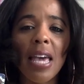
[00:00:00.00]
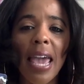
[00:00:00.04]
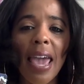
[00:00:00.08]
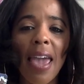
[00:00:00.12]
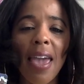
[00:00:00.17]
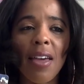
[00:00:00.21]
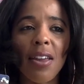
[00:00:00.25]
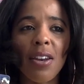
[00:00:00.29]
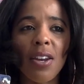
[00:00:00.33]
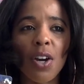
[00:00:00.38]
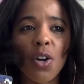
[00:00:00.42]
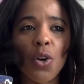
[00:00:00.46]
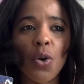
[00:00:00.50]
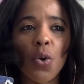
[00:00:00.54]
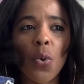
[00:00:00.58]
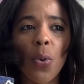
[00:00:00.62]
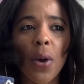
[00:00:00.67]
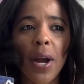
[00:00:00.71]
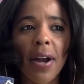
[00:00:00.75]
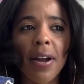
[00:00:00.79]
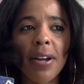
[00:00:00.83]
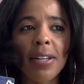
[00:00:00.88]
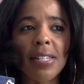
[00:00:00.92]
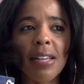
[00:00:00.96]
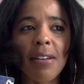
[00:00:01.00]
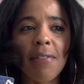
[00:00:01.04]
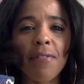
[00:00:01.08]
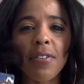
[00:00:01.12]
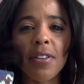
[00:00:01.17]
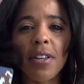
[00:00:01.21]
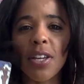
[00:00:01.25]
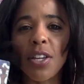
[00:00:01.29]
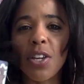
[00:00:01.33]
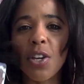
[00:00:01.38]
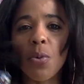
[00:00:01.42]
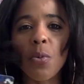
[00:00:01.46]
And Aquarius, I
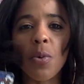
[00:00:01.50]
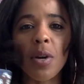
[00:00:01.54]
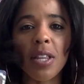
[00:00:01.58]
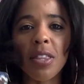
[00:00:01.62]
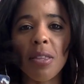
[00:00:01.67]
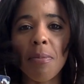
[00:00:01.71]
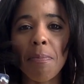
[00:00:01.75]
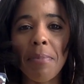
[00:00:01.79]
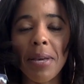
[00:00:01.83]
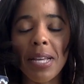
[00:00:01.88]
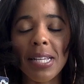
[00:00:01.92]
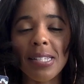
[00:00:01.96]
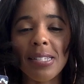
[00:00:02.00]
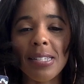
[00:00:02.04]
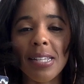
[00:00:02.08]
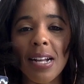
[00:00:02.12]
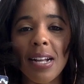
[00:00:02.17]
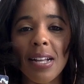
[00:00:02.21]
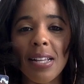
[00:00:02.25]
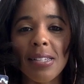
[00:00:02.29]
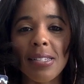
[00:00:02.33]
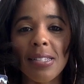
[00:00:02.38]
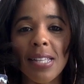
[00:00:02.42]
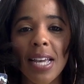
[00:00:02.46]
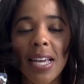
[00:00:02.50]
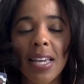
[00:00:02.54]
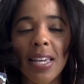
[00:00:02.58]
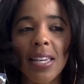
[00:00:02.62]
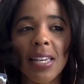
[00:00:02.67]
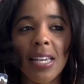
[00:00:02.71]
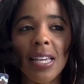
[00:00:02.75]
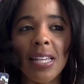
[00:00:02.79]
feel like you're one of the best signs that